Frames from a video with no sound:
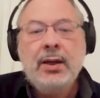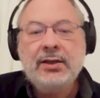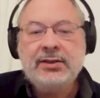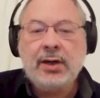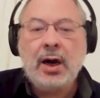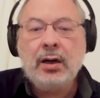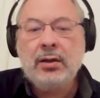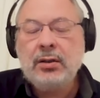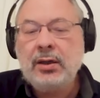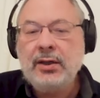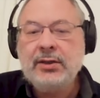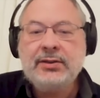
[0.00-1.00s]
Tsar
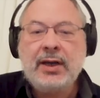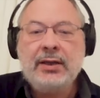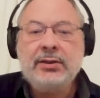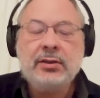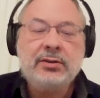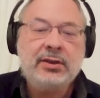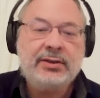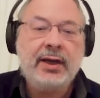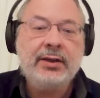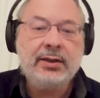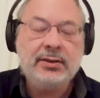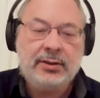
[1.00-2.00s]
Alexander
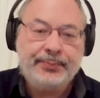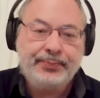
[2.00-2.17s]
II